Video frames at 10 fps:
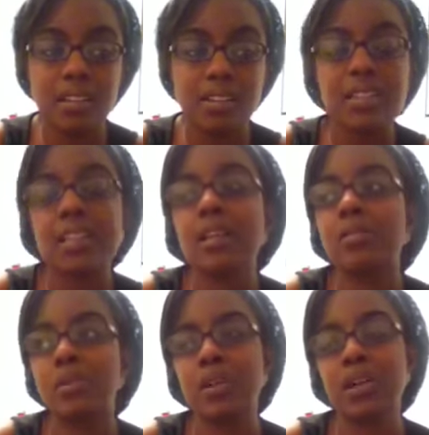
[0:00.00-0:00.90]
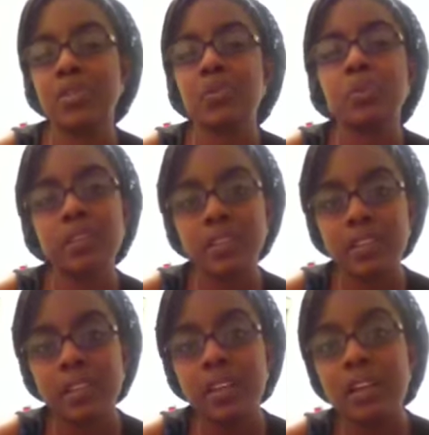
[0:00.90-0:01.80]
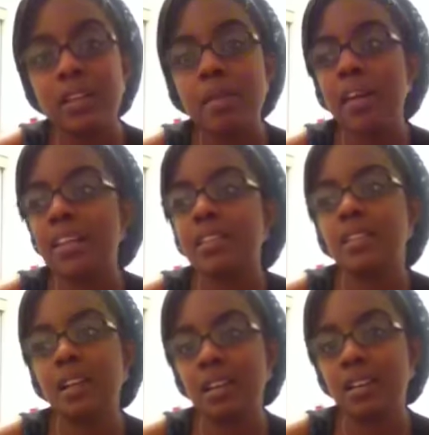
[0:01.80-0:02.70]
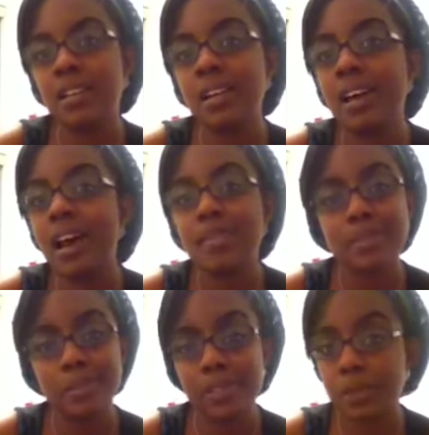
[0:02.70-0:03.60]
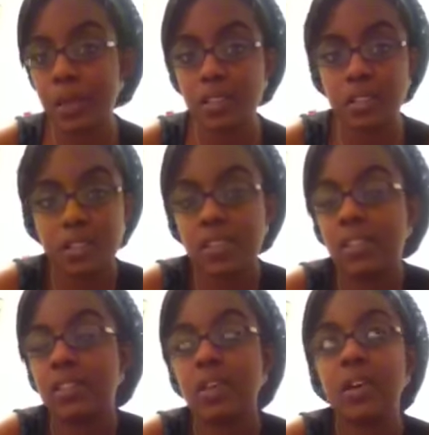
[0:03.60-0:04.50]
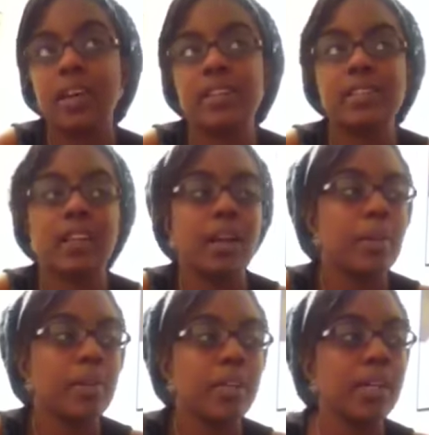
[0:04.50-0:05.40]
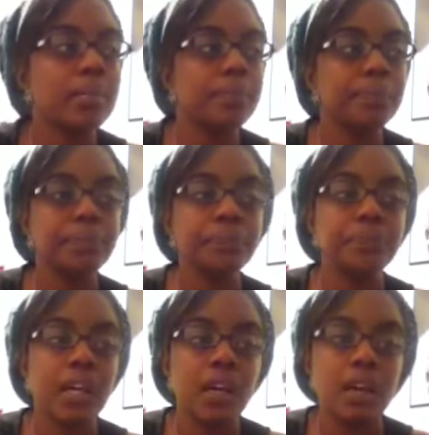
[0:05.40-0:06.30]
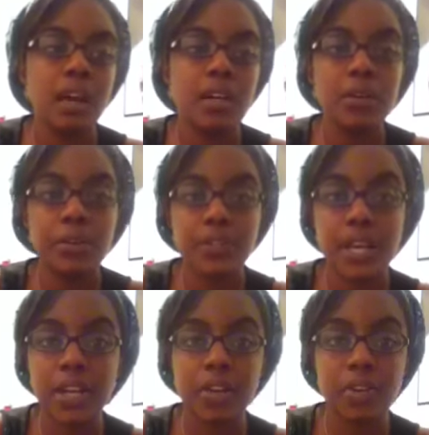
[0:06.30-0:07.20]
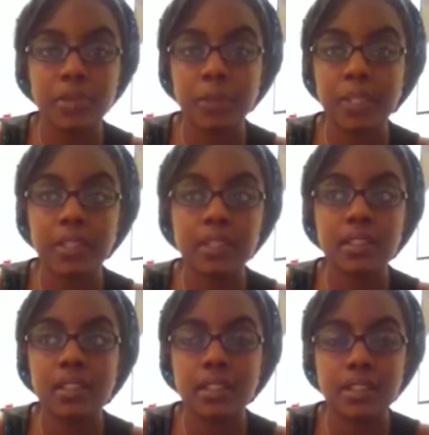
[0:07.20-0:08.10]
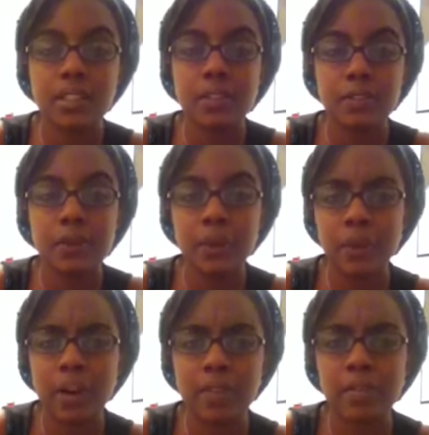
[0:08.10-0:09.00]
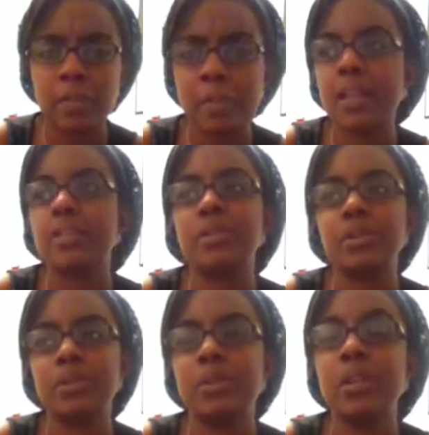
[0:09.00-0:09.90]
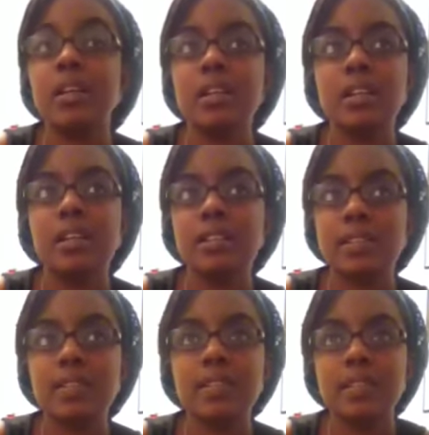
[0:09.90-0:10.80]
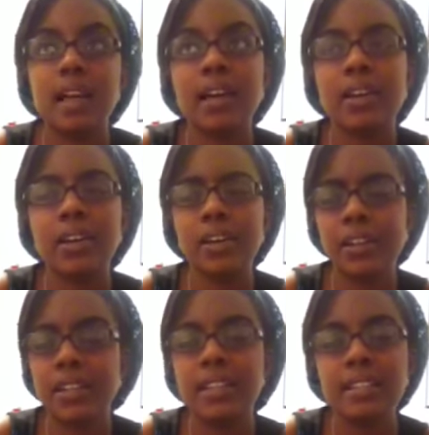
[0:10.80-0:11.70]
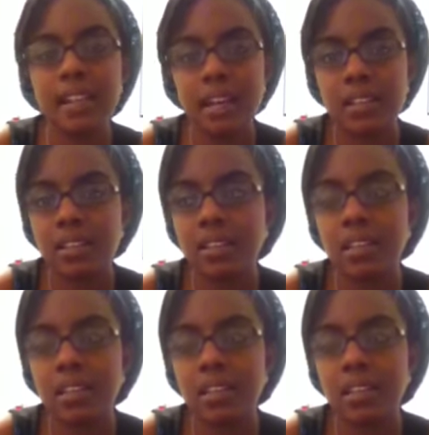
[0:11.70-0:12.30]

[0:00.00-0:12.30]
It's like, come on guys, really? The man is dead. Have some respect. Honestly, that's all I can say about that. I know there's haters, but this is a photograph of a man who is lying on a gurney. He's dead.